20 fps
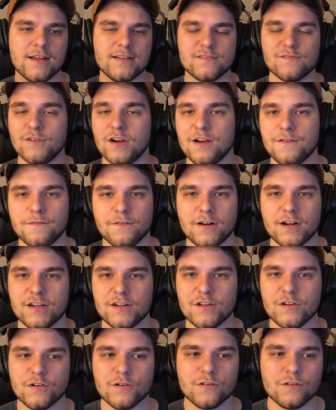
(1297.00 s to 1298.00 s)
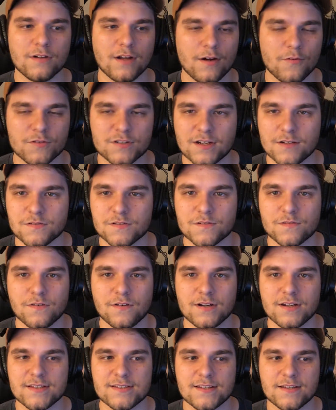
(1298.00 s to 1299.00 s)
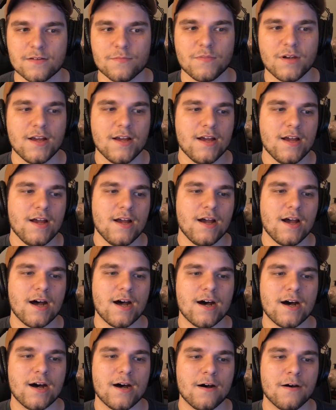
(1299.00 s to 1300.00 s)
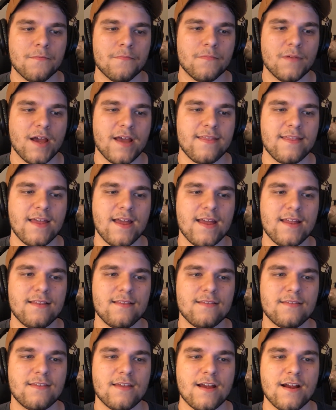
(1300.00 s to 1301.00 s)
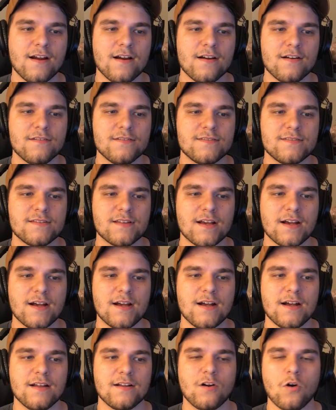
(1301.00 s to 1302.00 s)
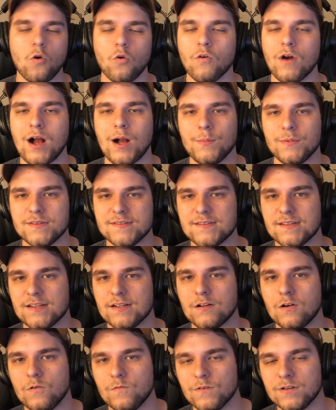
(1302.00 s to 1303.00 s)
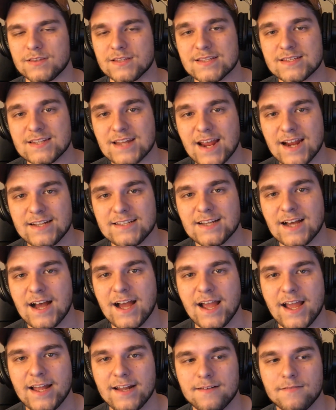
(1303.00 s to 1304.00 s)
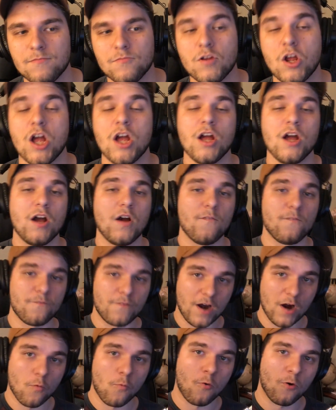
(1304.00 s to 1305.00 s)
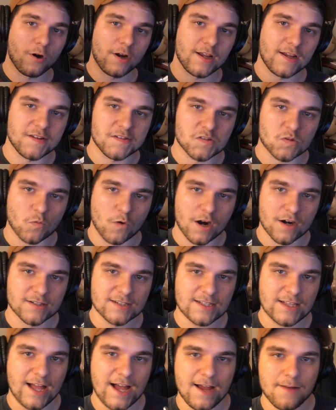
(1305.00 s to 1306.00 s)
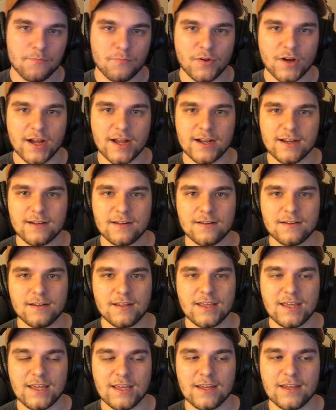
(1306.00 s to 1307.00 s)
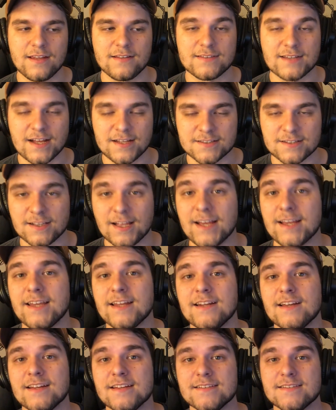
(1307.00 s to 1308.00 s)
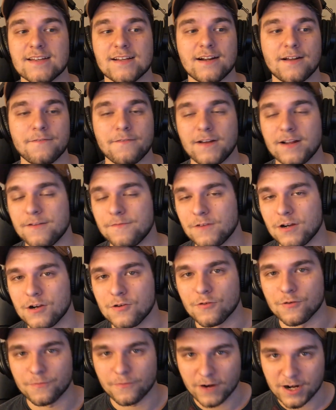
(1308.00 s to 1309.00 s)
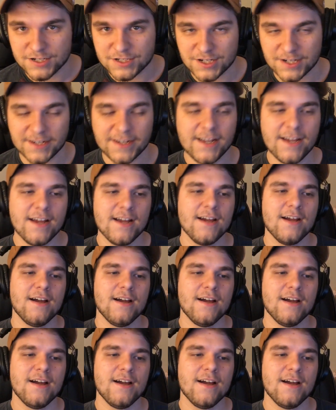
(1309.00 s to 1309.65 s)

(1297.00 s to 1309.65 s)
He's a very funny dude. I wish I was as funny as him. And then there's Cole Robinson over at the Snake Diet. Fair warning, he swears a lot, but he tells it like it is, and I find it very refreshing.